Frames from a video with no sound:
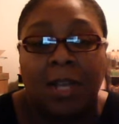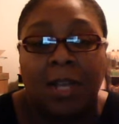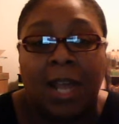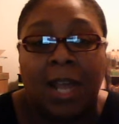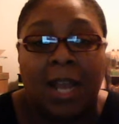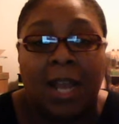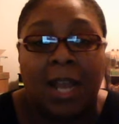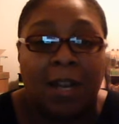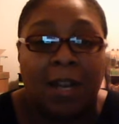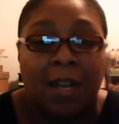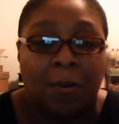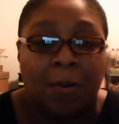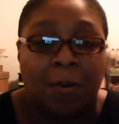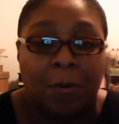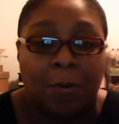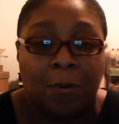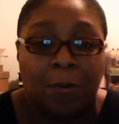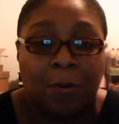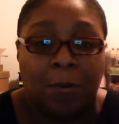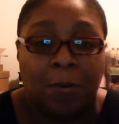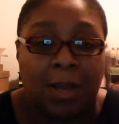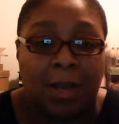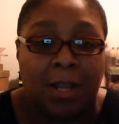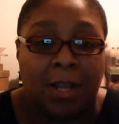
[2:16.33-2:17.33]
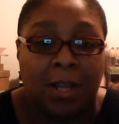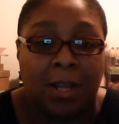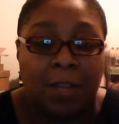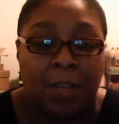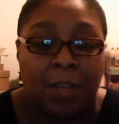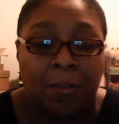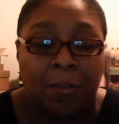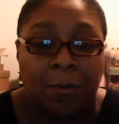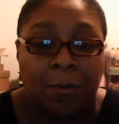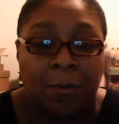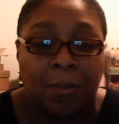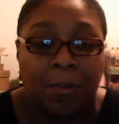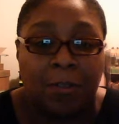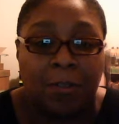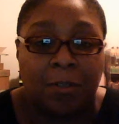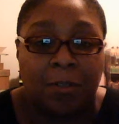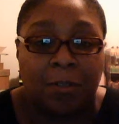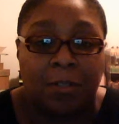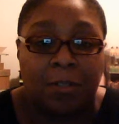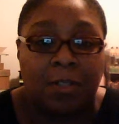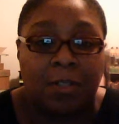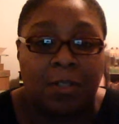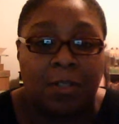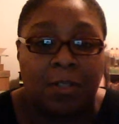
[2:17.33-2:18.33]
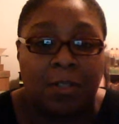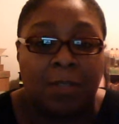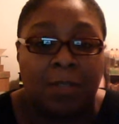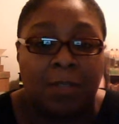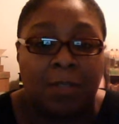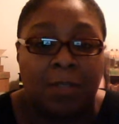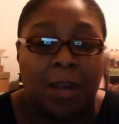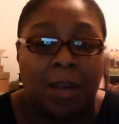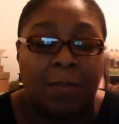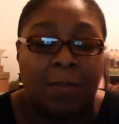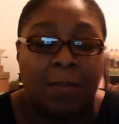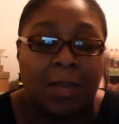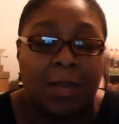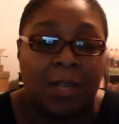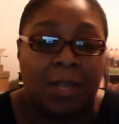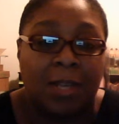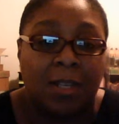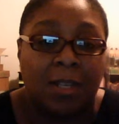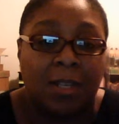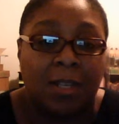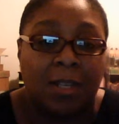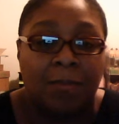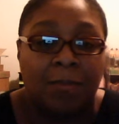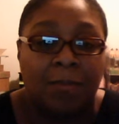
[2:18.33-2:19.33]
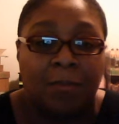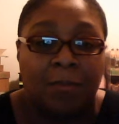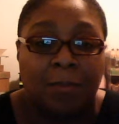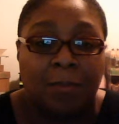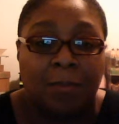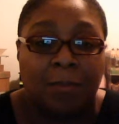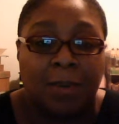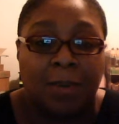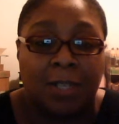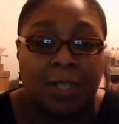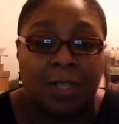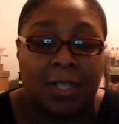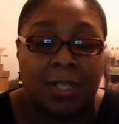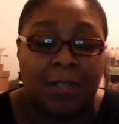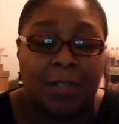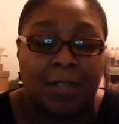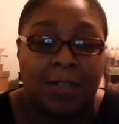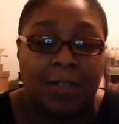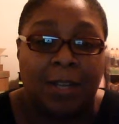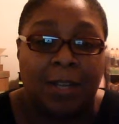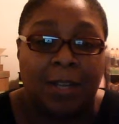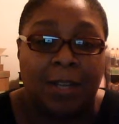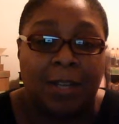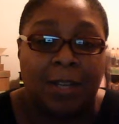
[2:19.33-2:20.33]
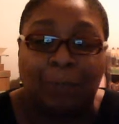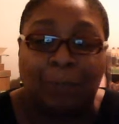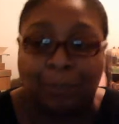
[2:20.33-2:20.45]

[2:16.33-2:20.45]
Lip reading: and I order my other oils in from on the internet.